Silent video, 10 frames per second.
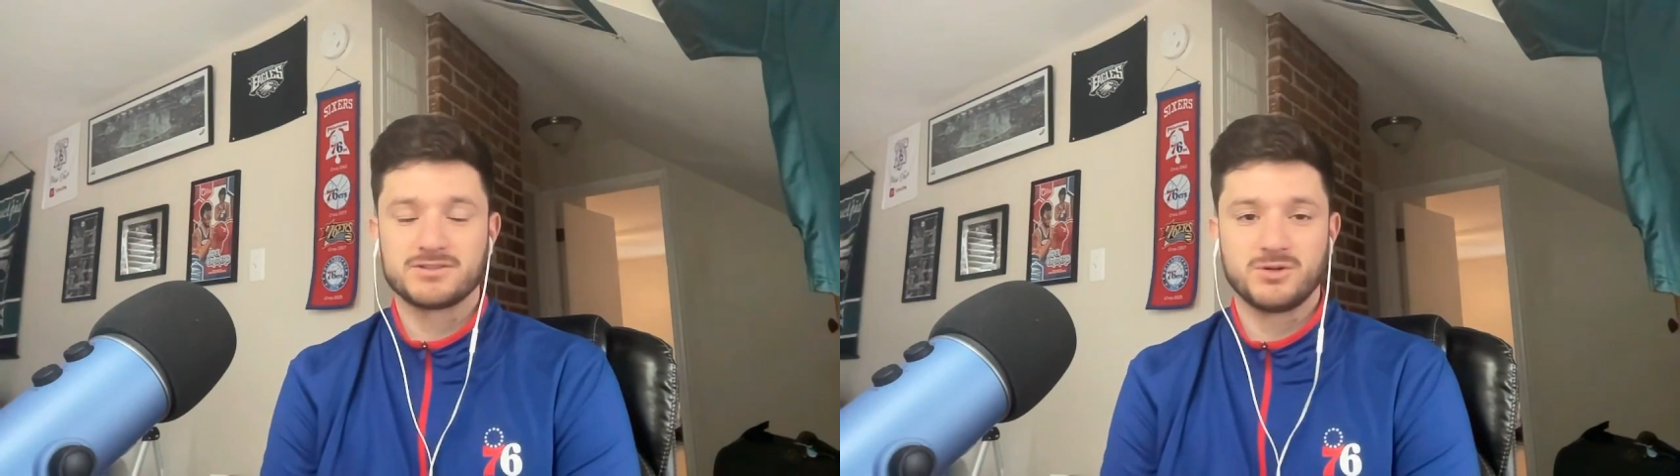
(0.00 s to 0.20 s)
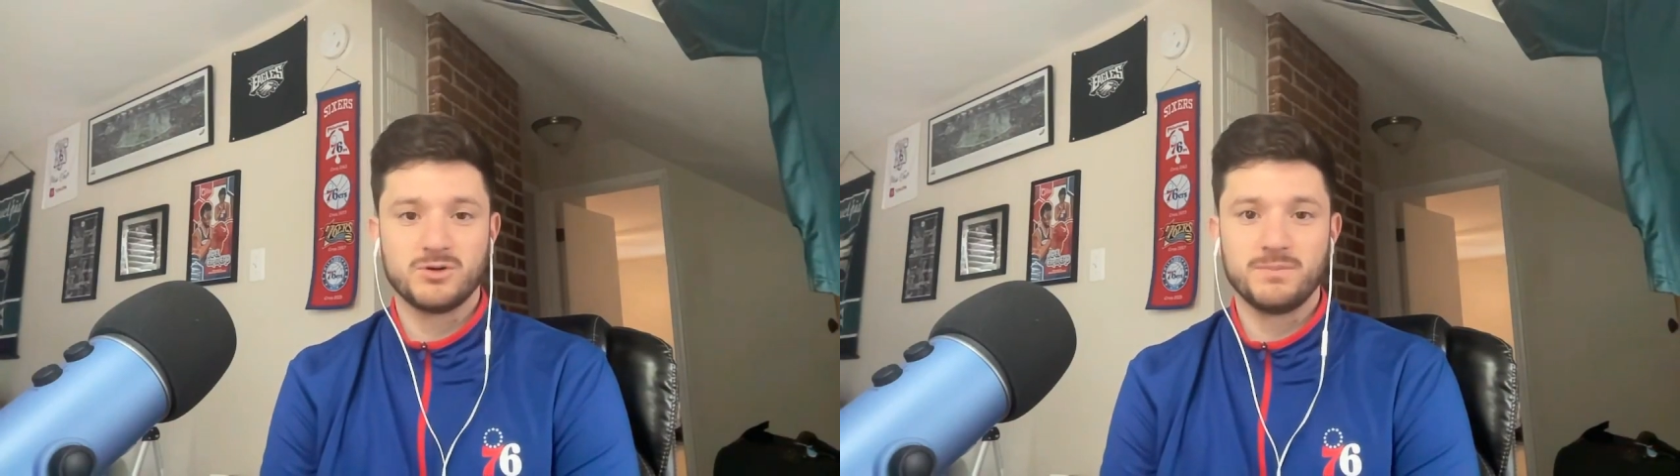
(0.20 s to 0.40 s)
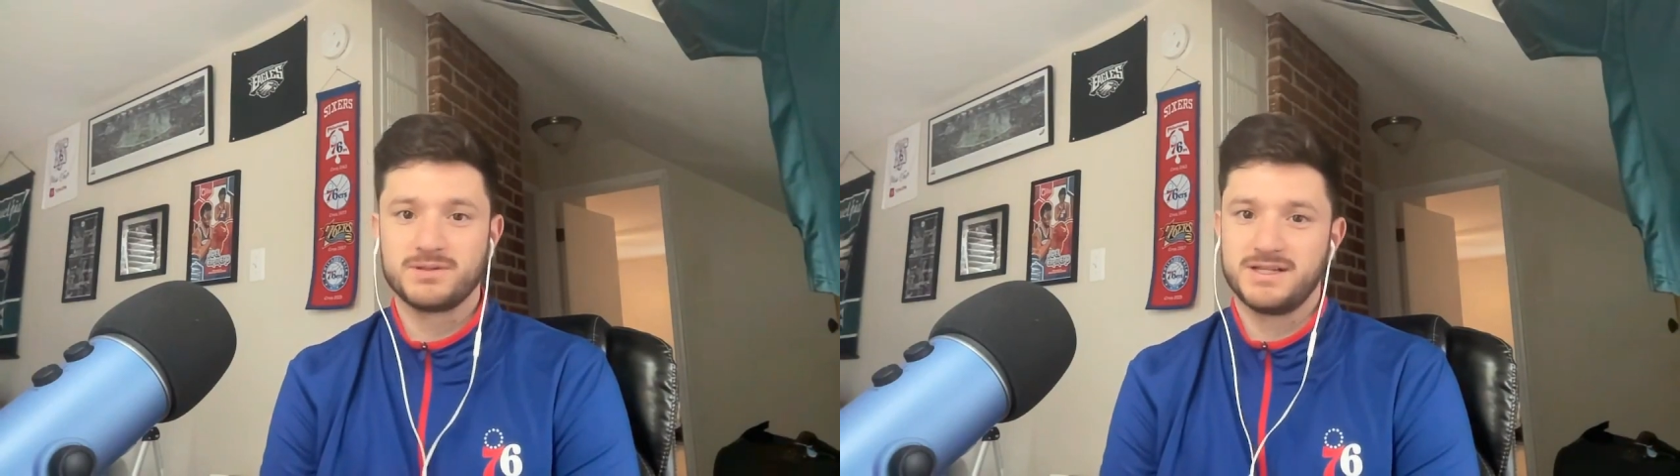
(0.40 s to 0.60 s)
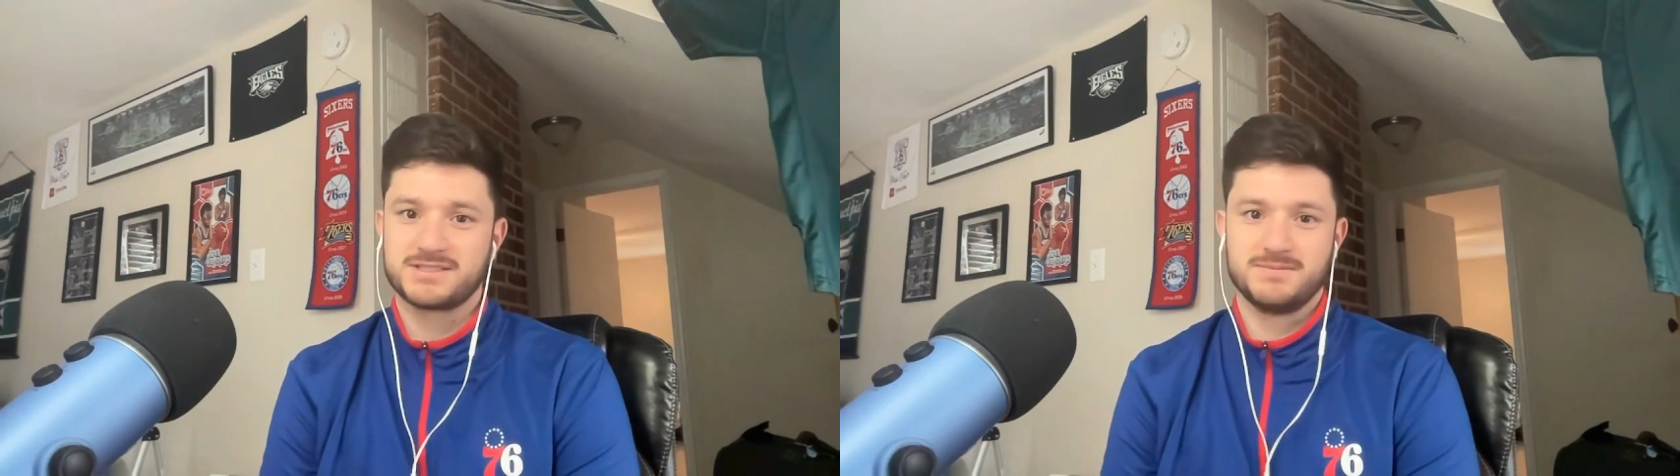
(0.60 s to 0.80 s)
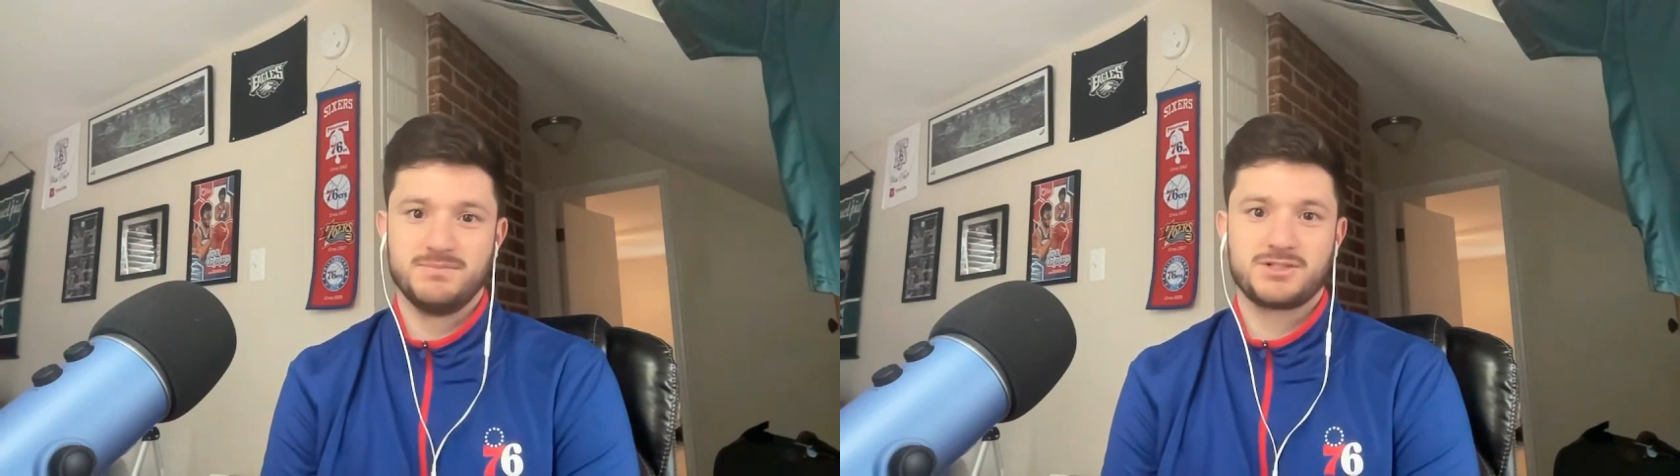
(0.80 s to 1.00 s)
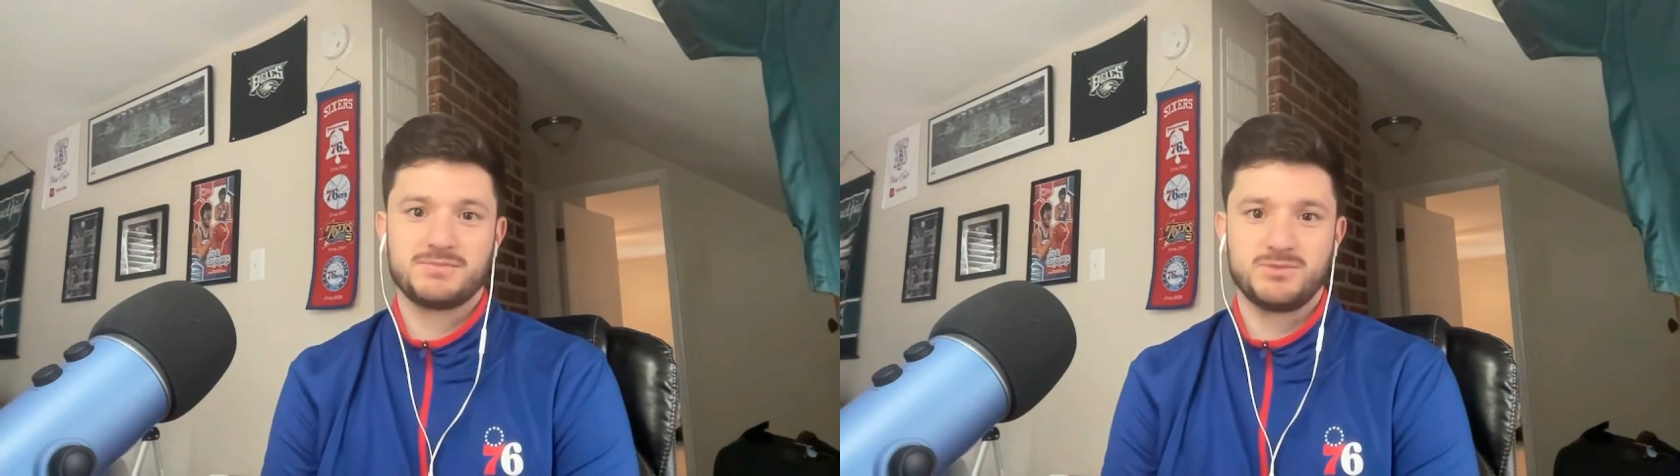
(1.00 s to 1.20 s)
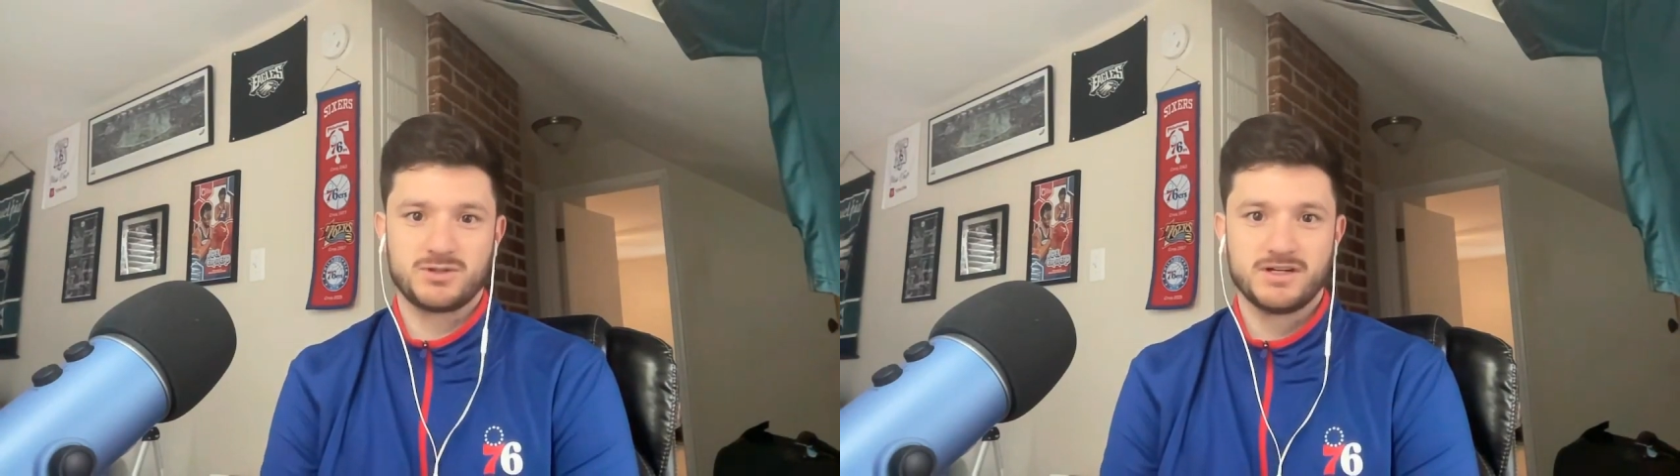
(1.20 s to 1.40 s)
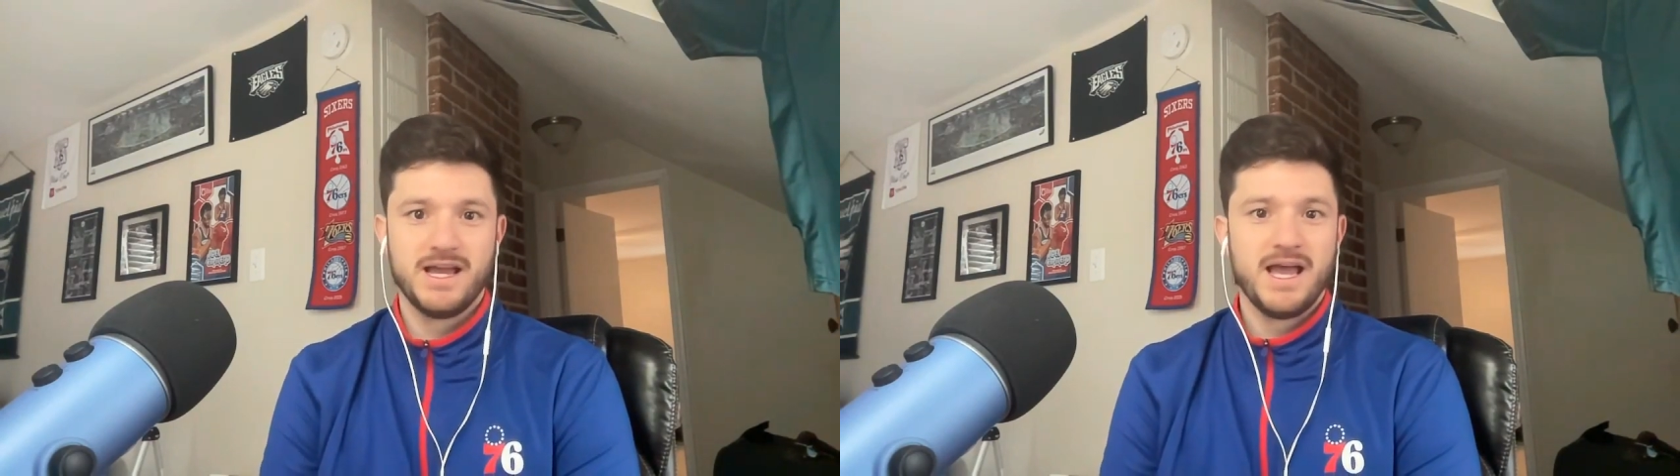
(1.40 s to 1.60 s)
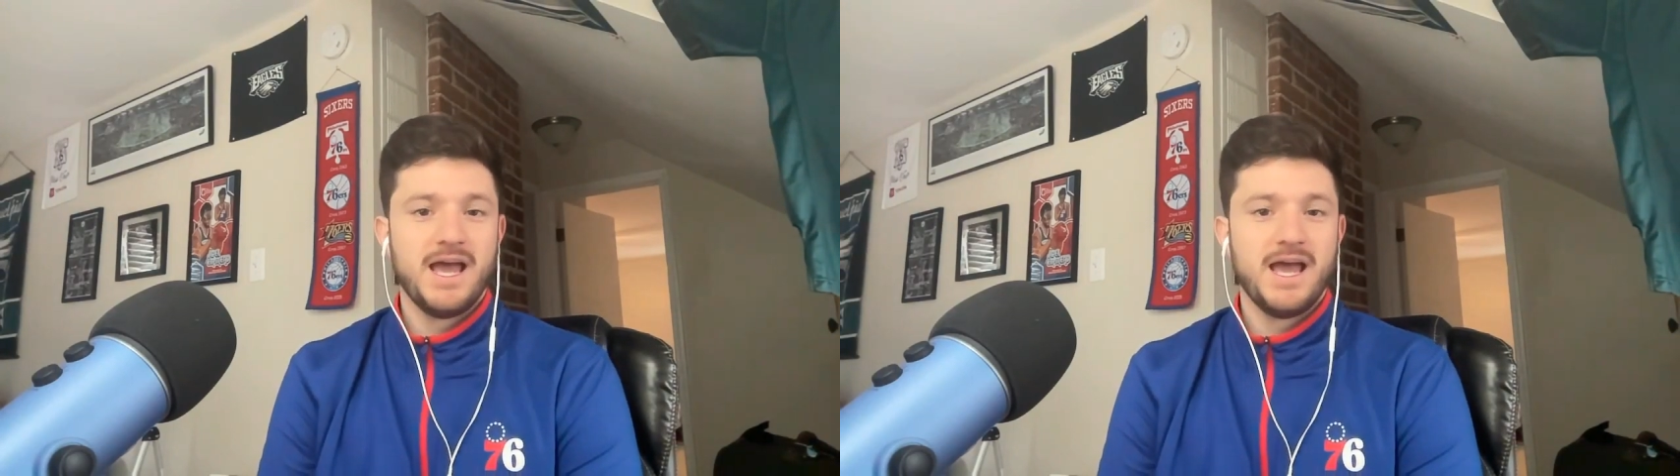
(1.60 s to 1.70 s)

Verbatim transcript: total, plus much more.